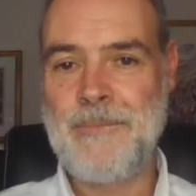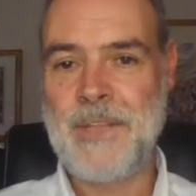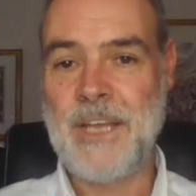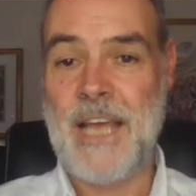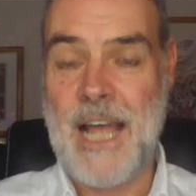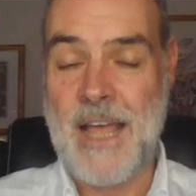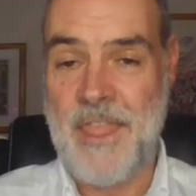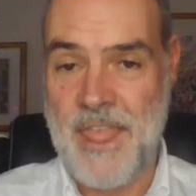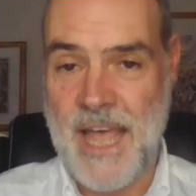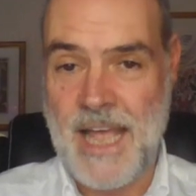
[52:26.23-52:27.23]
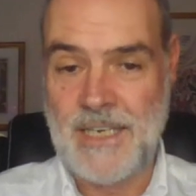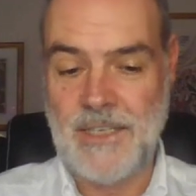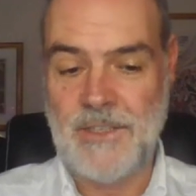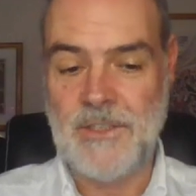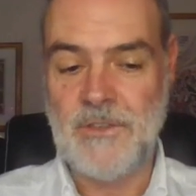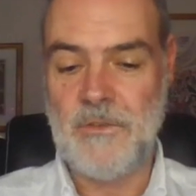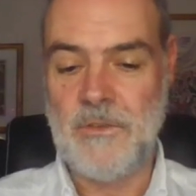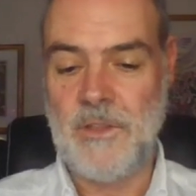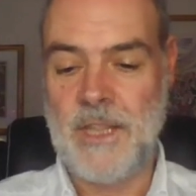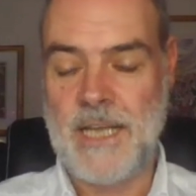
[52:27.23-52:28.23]
And that and that is
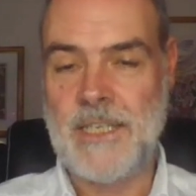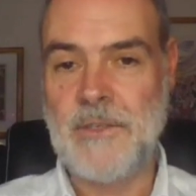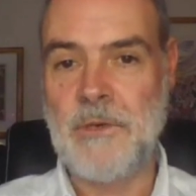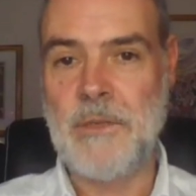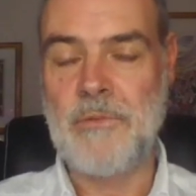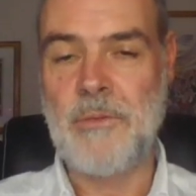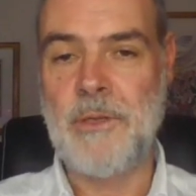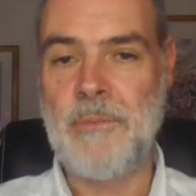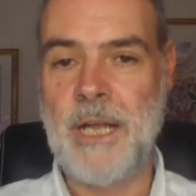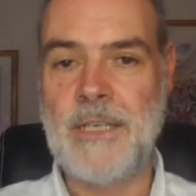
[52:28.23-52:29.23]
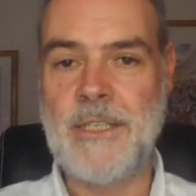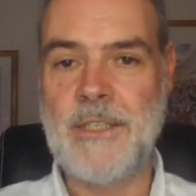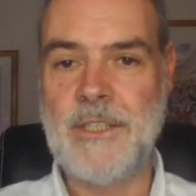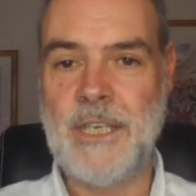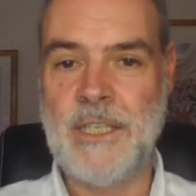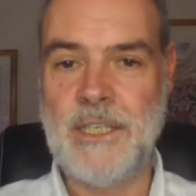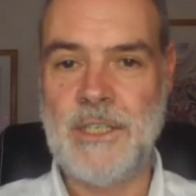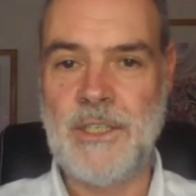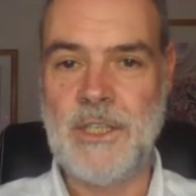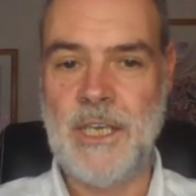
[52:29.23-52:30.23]
that is where the problem lies. It's it
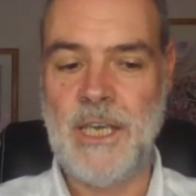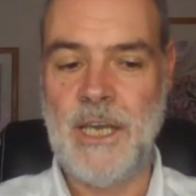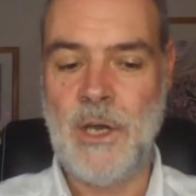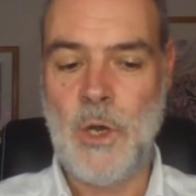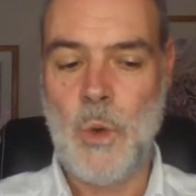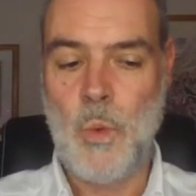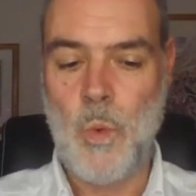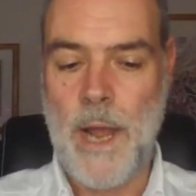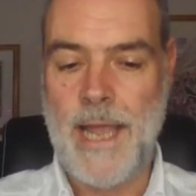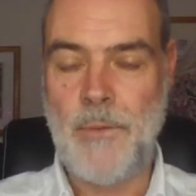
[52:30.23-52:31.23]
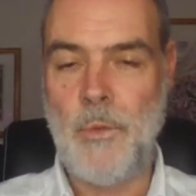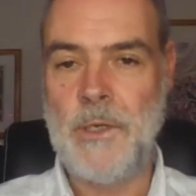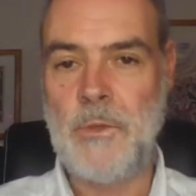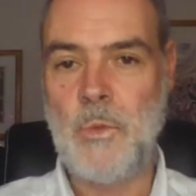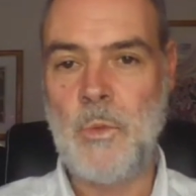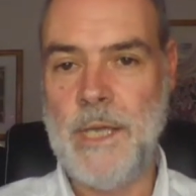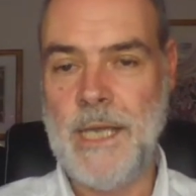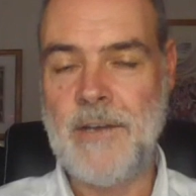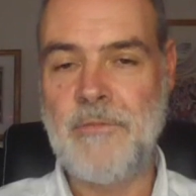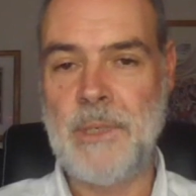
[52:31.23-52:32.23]
is the way in which we
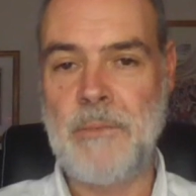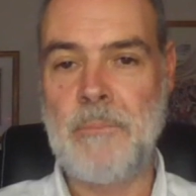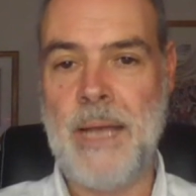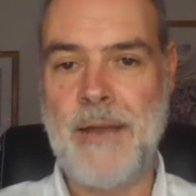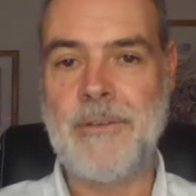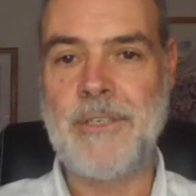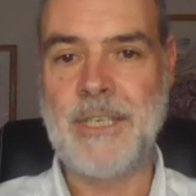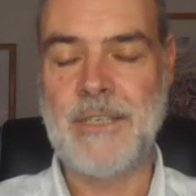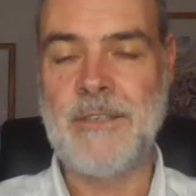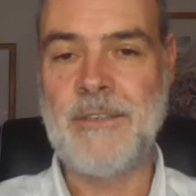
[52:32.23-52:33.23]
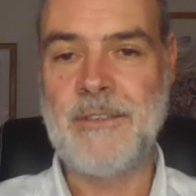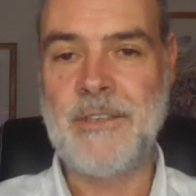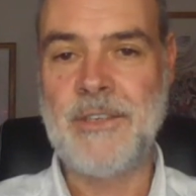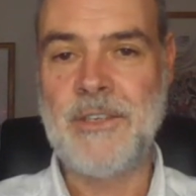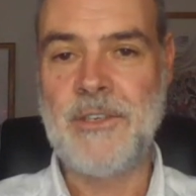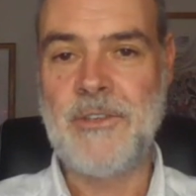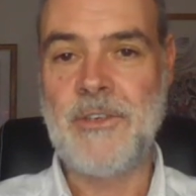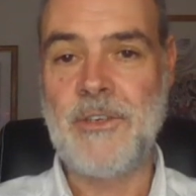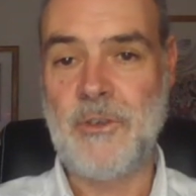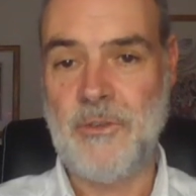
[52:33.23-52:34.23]
have been parented
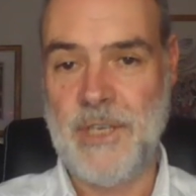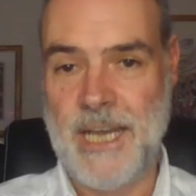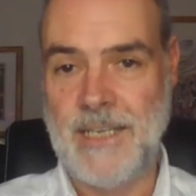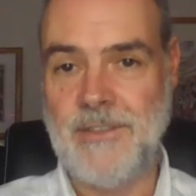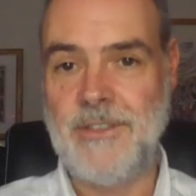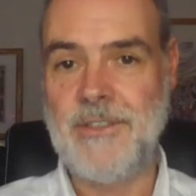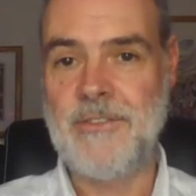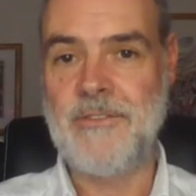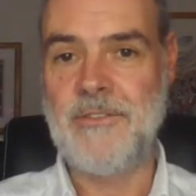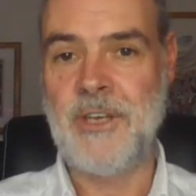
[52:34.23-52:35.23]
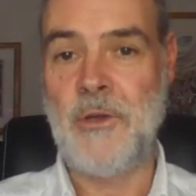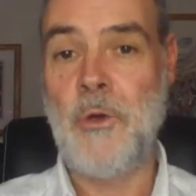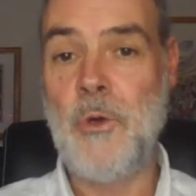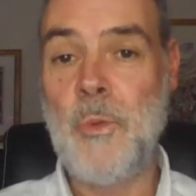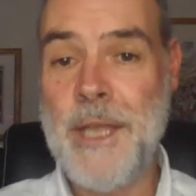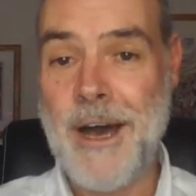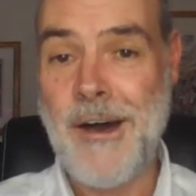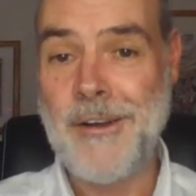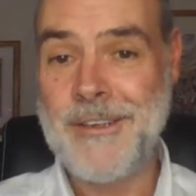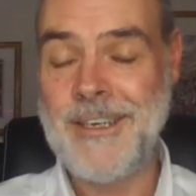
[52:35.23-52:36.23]
that creates, you know, who we
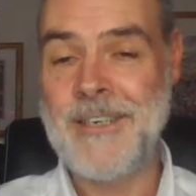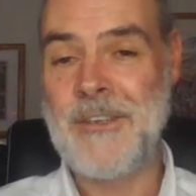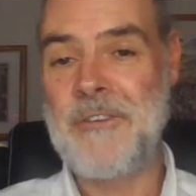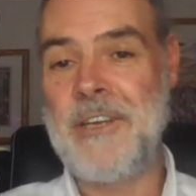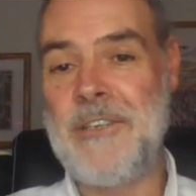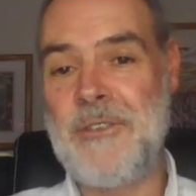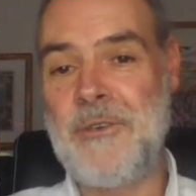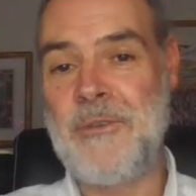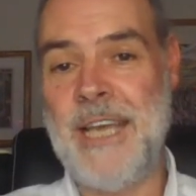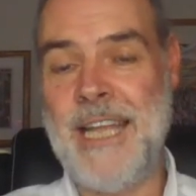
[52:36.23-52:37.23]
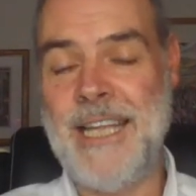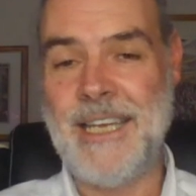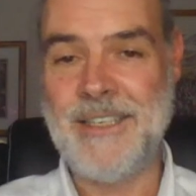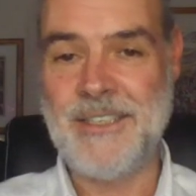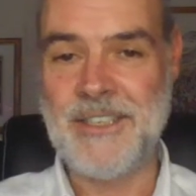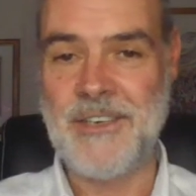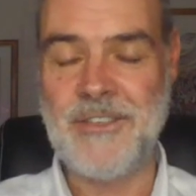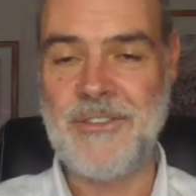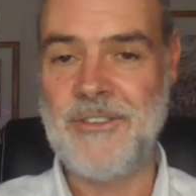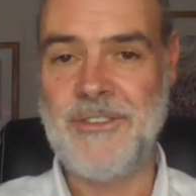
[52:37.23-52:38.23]
are and it creates who the alienators are.
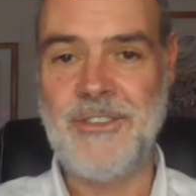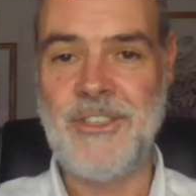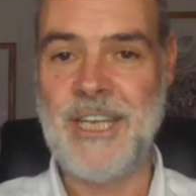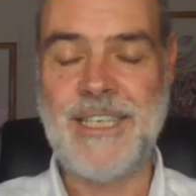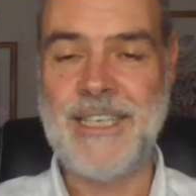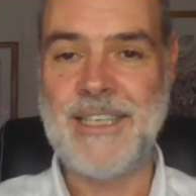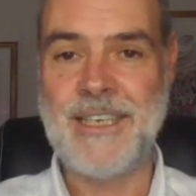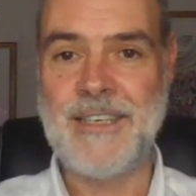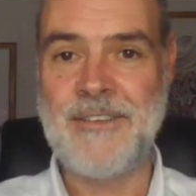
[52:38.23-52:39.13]
It's not a genetic thing.